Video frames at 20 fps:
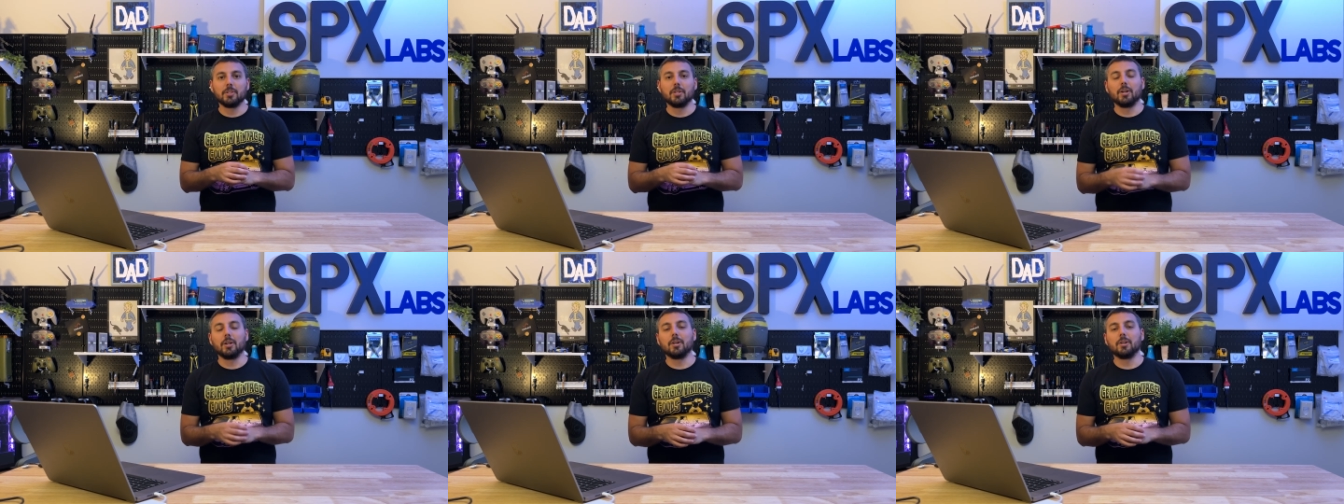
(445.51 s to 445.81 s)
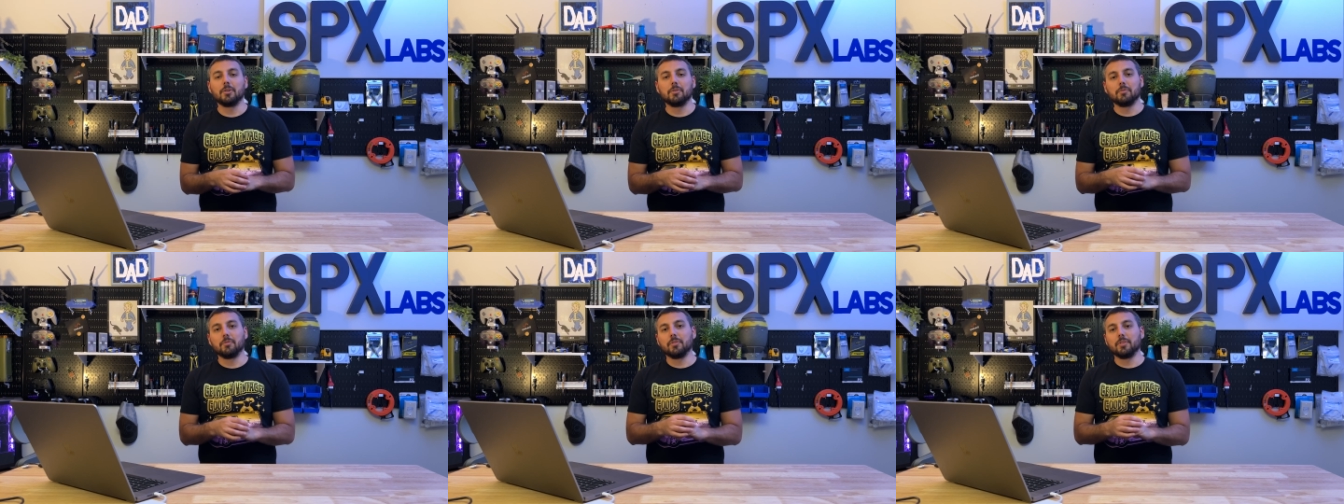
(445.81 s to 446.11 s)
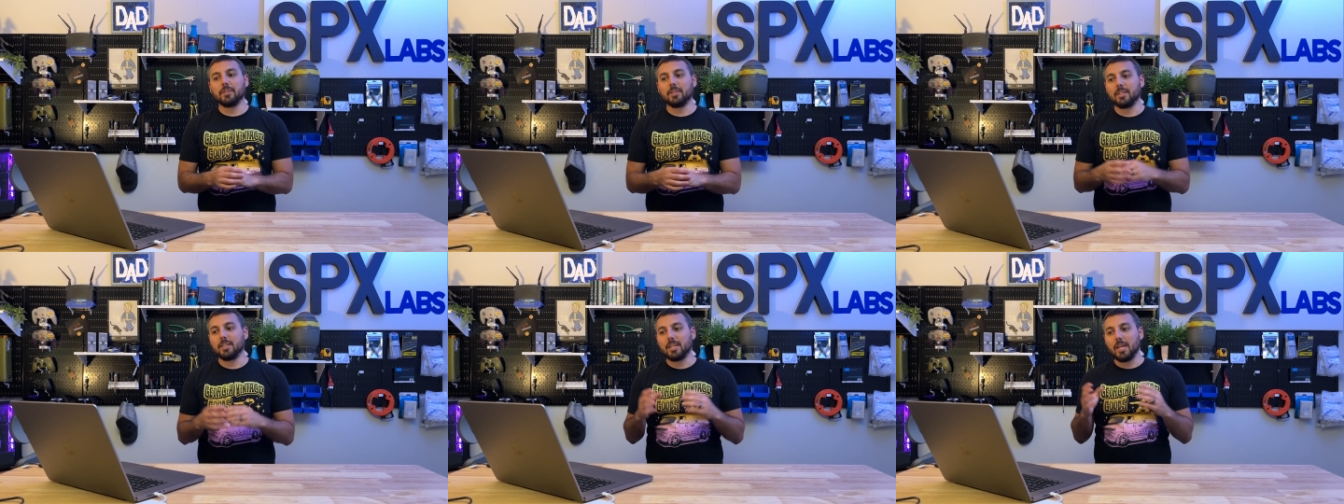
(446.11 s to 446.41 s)
of
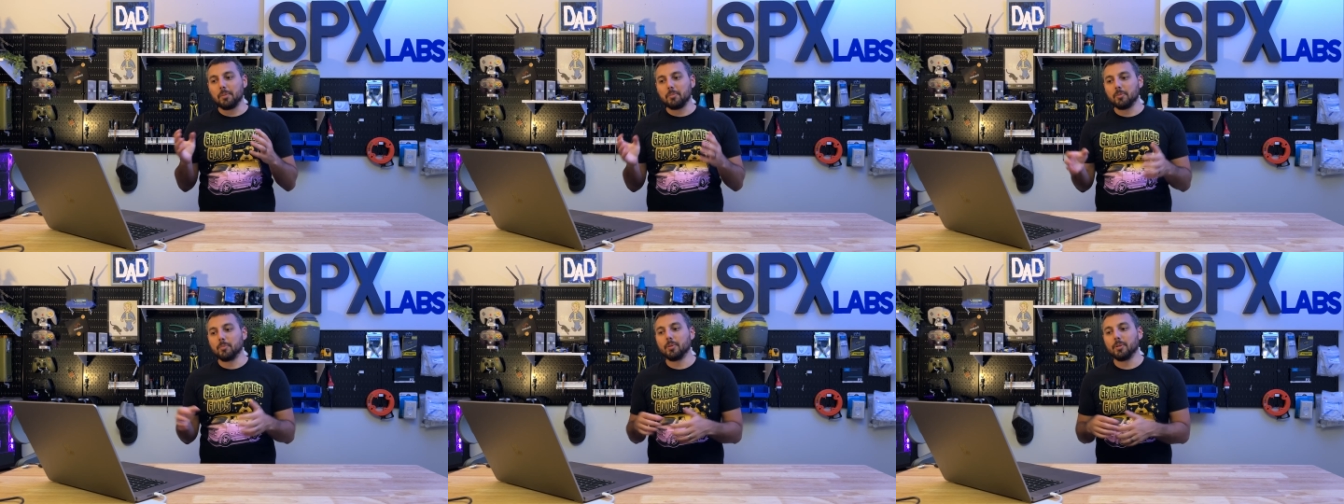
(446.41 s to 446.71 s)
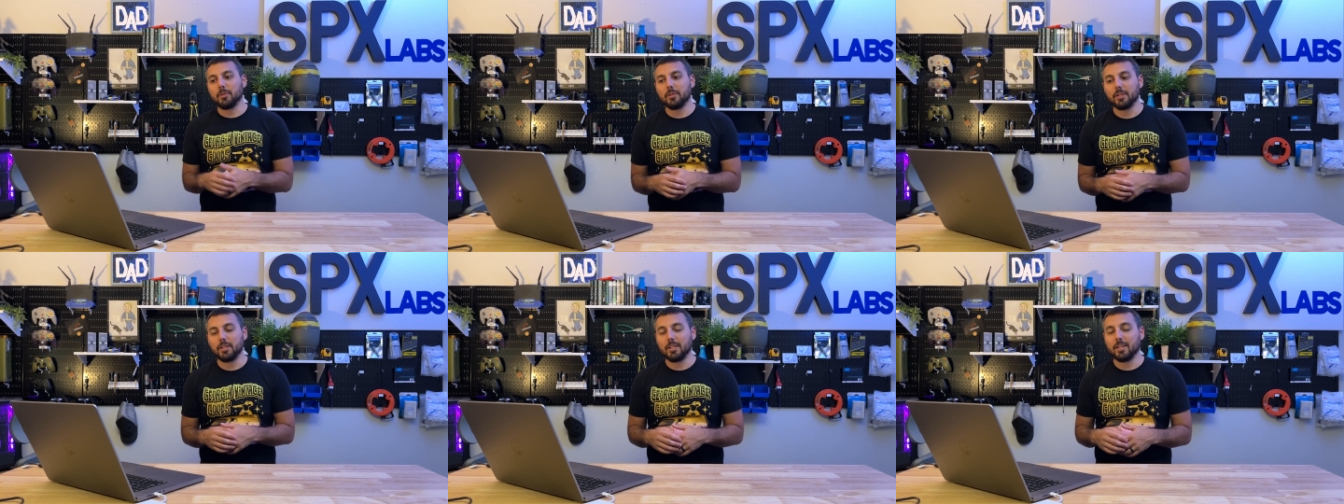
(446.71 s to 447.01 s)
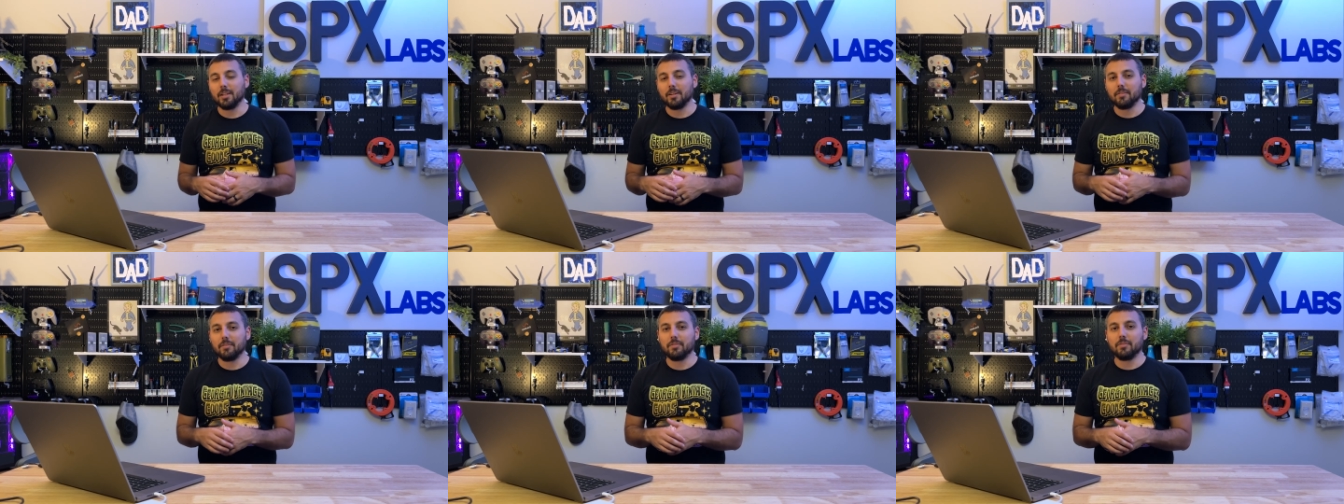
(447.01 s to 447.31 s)
the capability
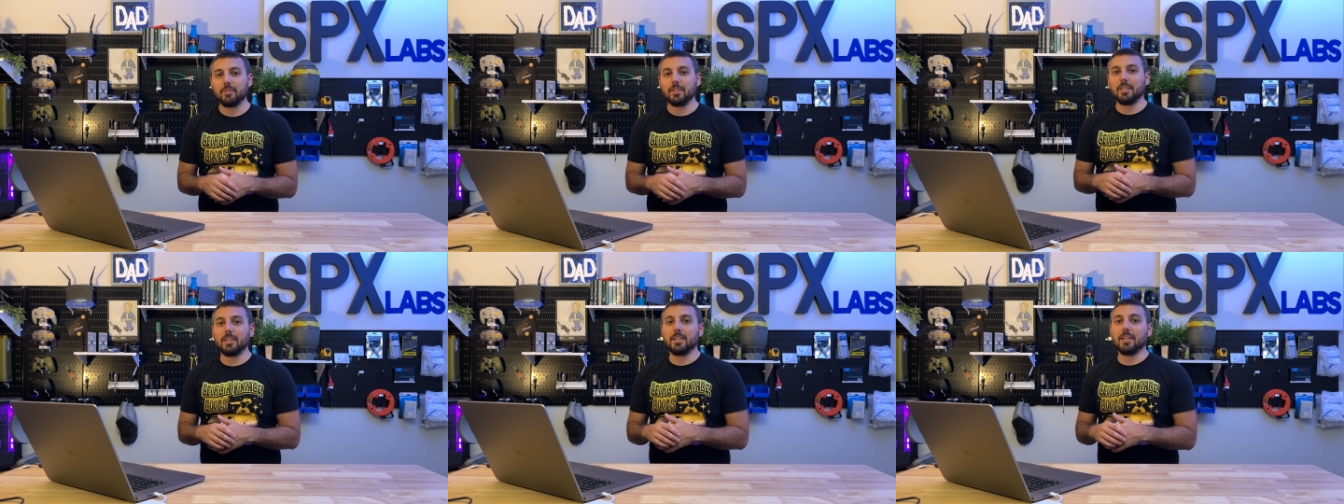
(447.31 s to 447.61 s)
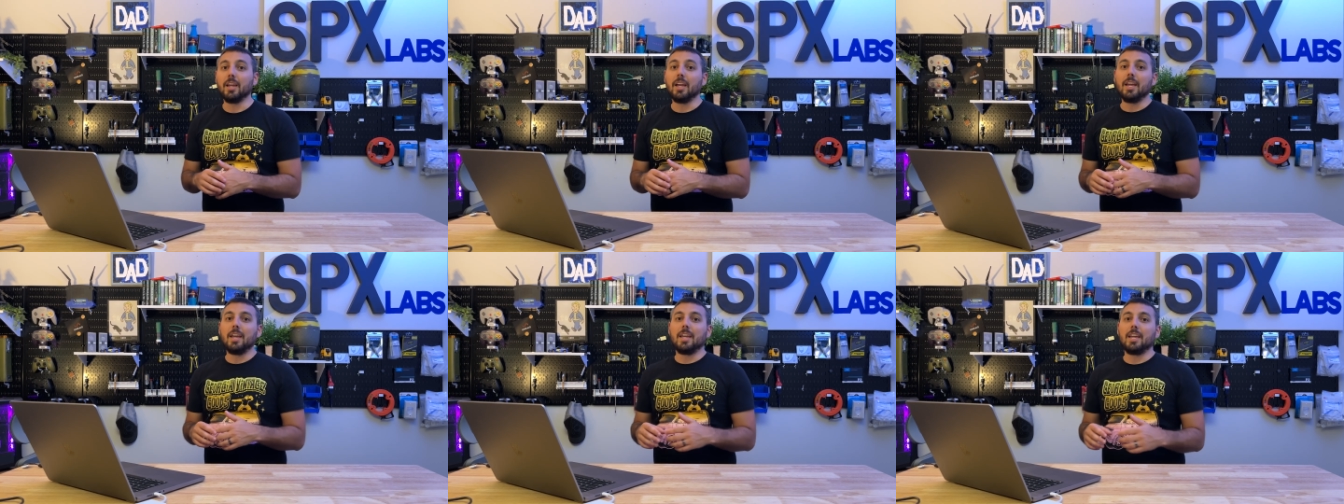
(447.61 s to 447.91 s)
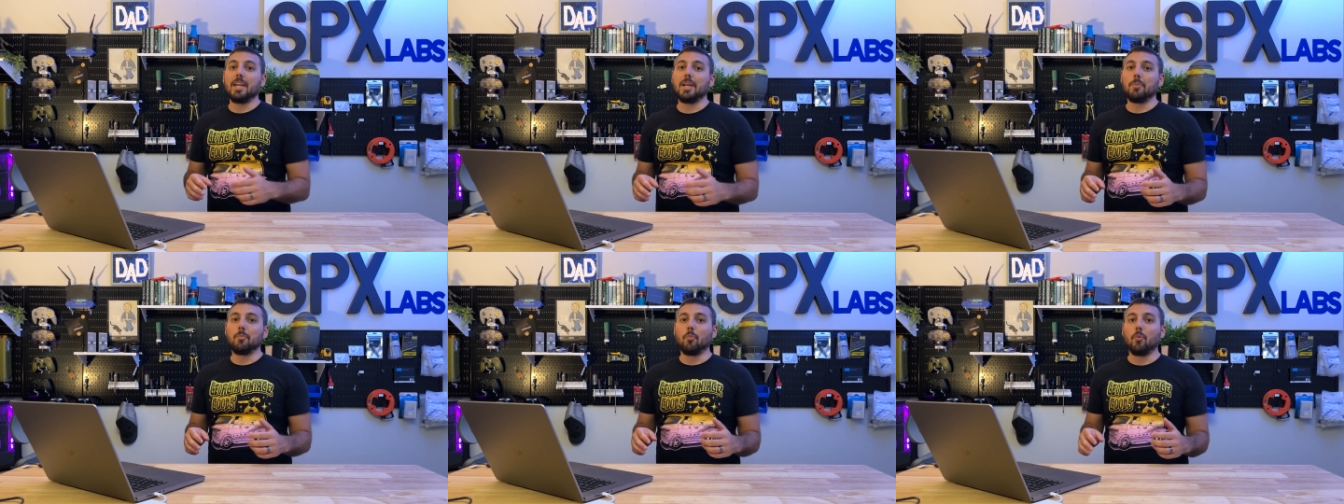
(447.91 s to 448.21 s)
of the
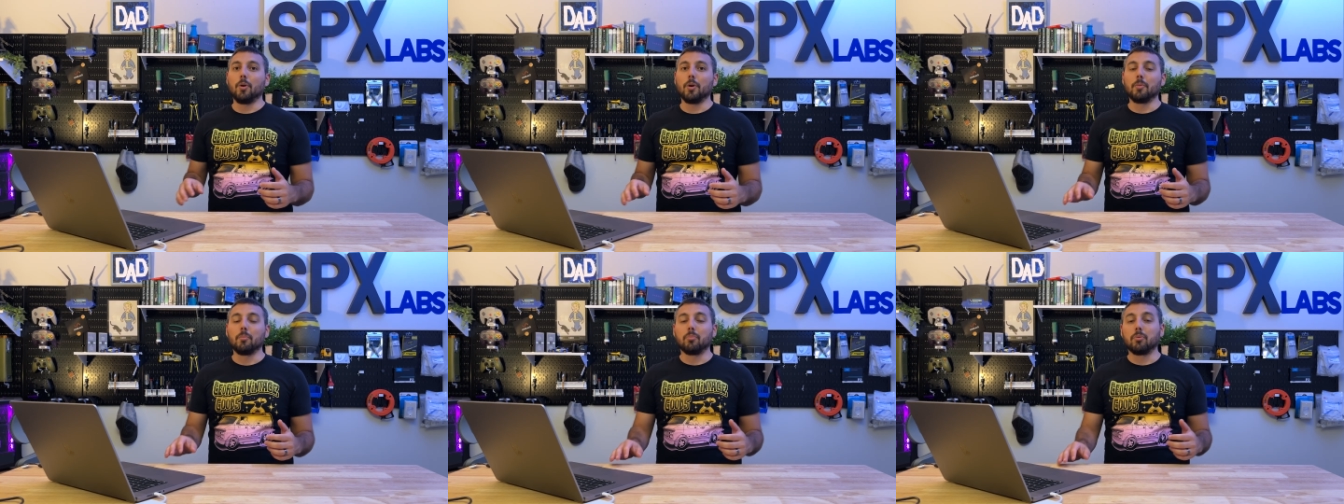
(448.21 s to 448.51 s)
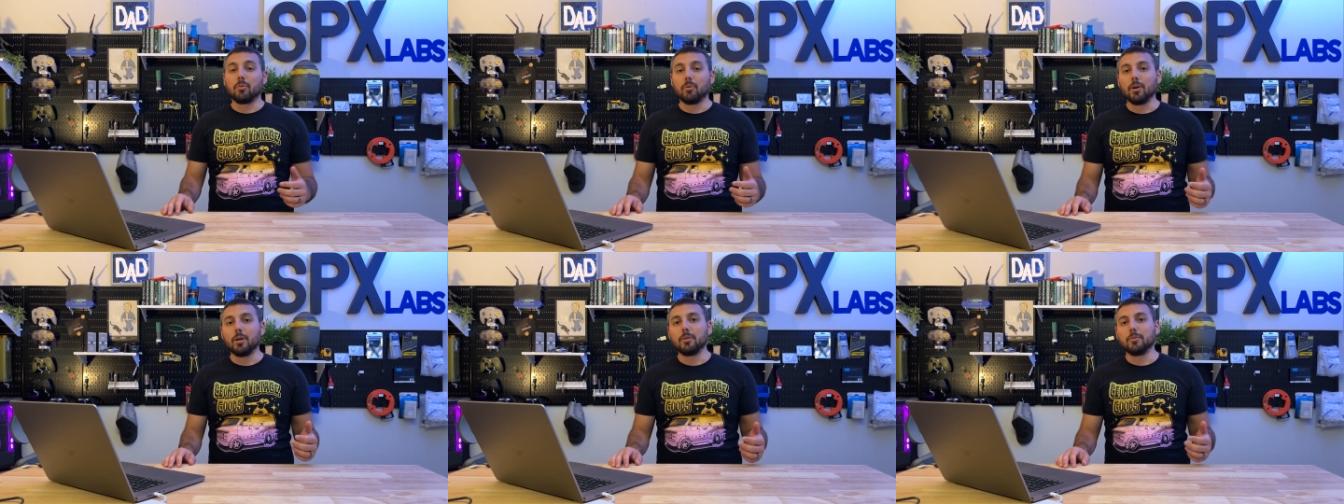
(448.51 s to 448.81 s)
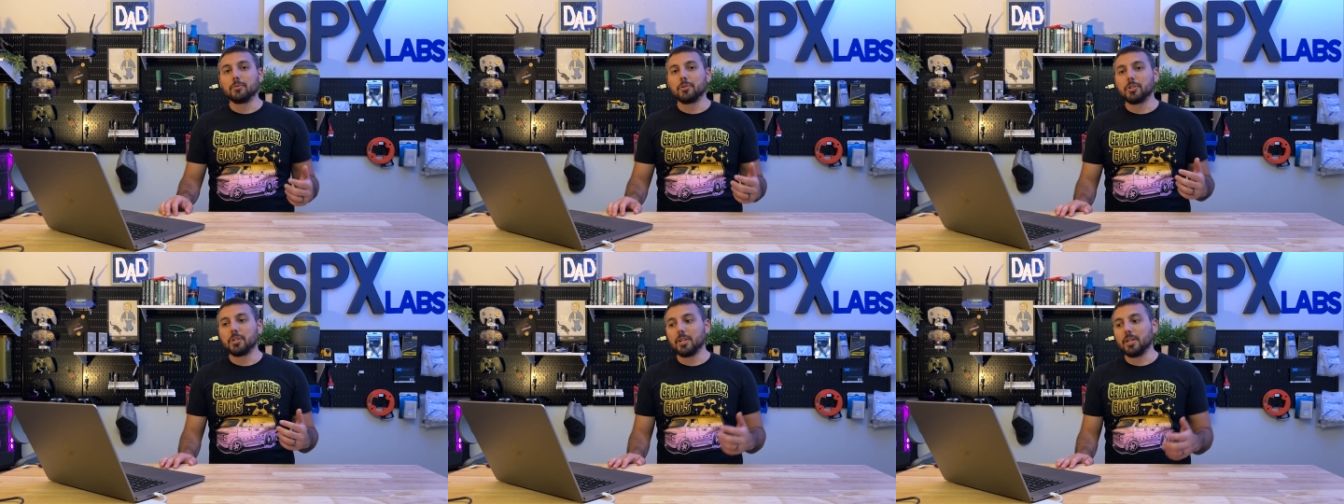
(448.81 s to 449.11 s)
M1 Pro
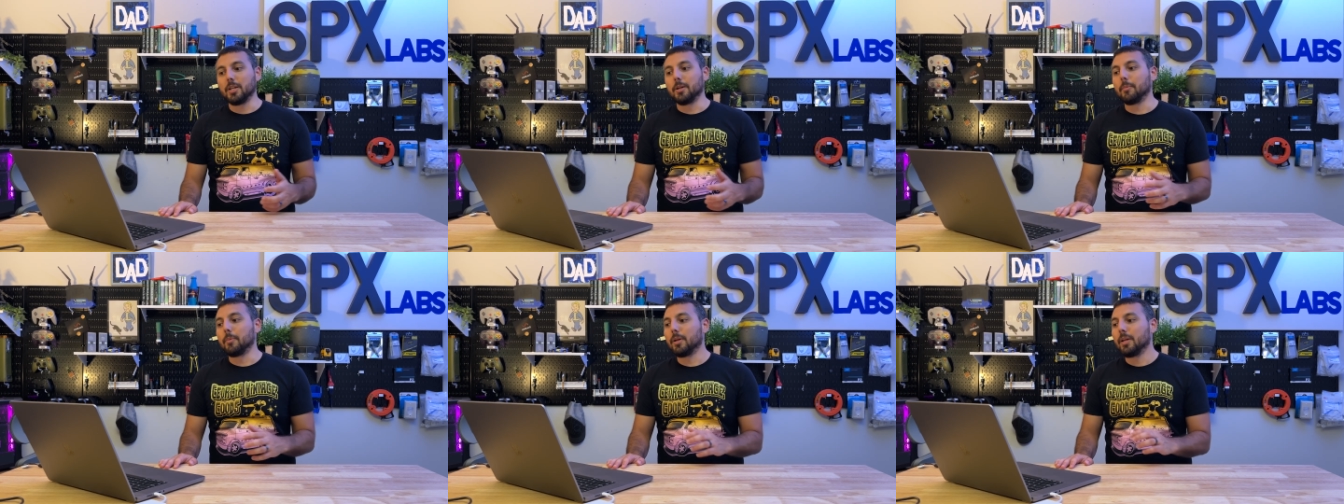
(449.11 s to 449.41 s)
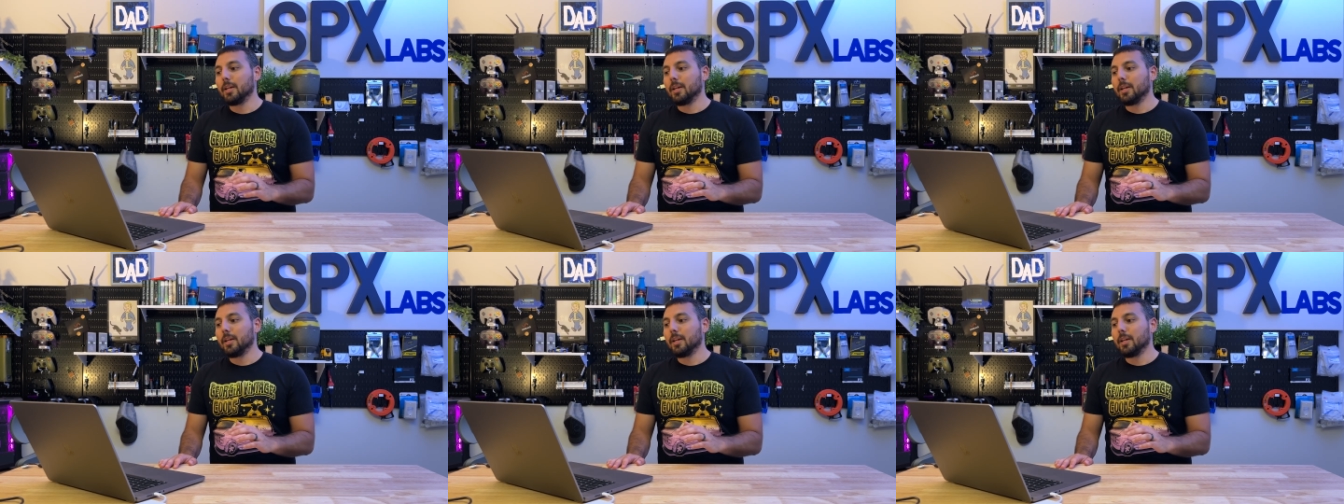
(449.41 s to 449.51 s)
chip.